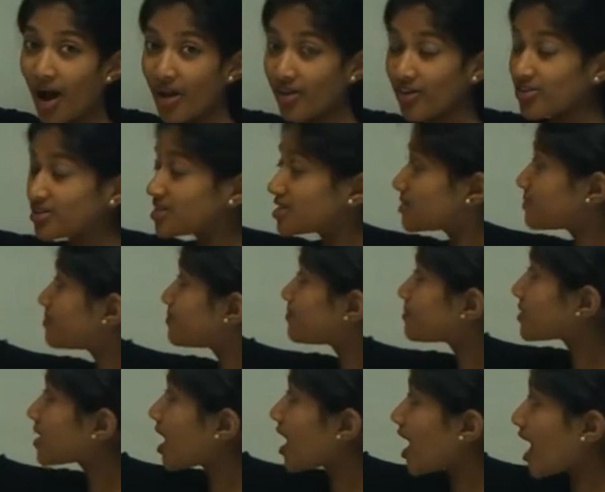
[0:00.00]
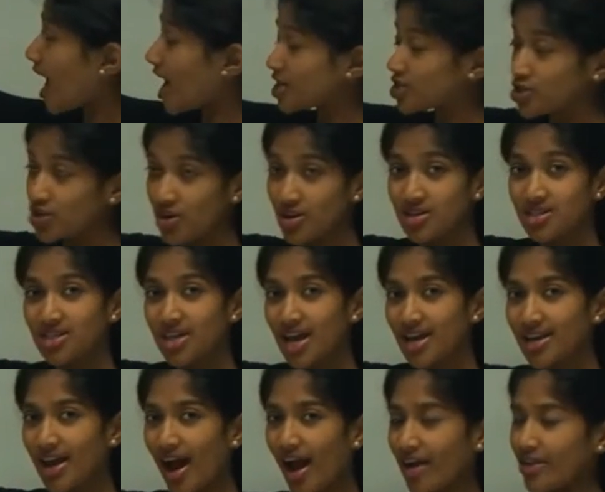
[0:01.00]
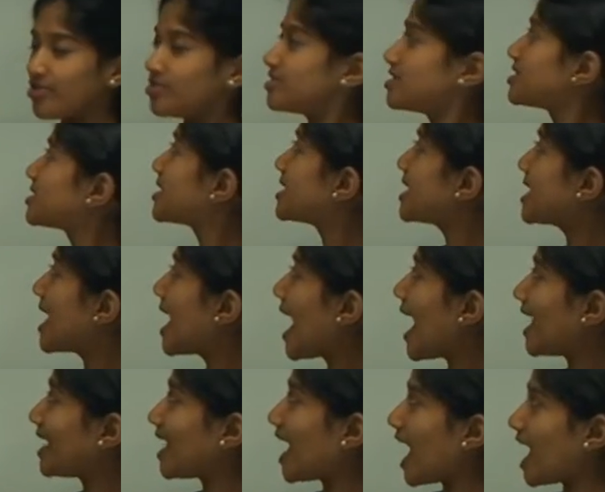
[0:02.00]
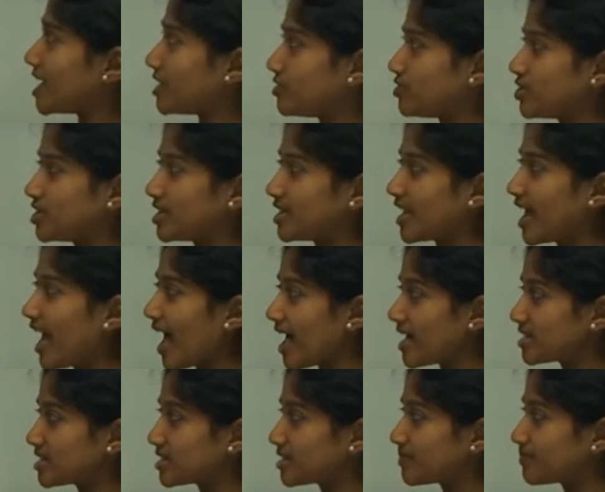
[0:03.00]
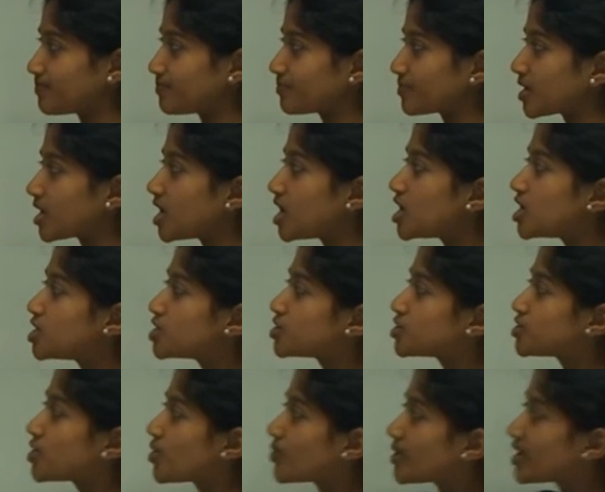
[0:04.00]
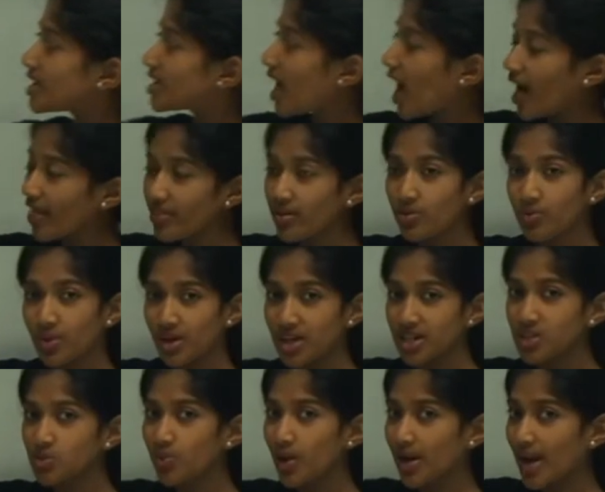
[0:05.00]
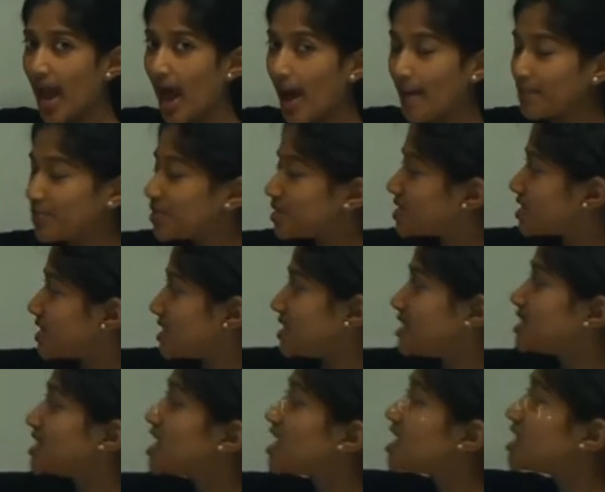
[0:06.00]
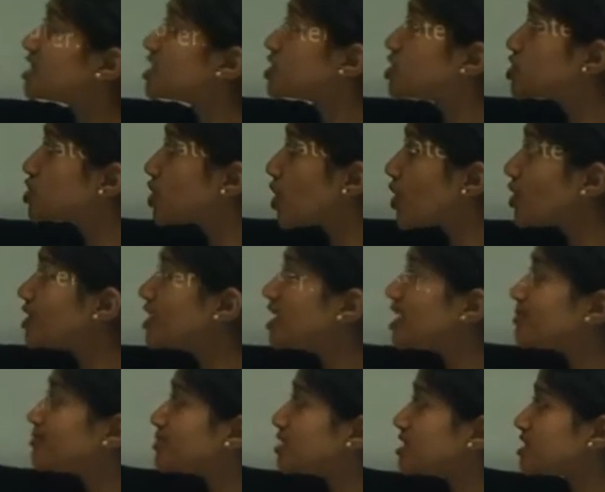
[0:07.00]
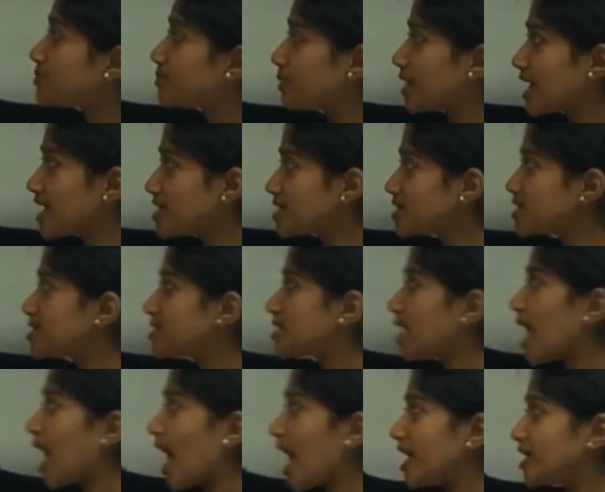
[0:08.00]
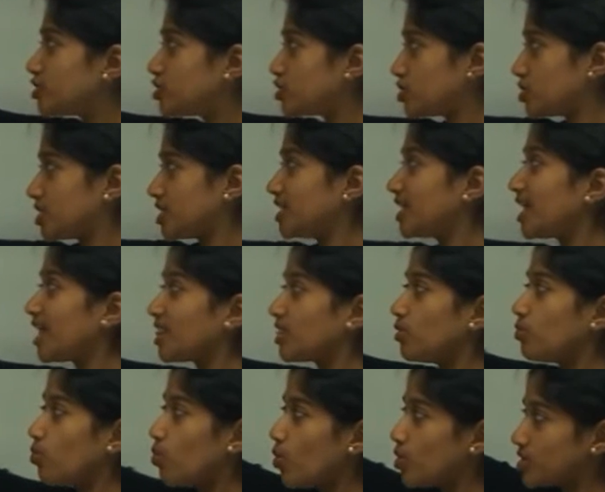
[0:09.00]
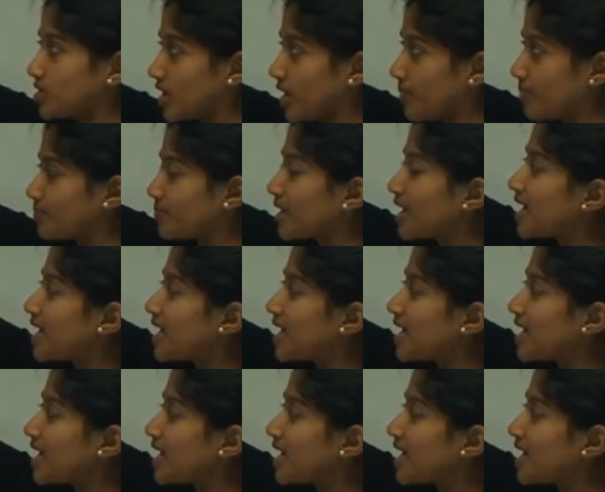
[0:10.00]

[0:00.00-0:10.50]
ions, hydroxide ions and hydrogen gas. So in other words, what happens is the sodium displaces the hydrogen in the water.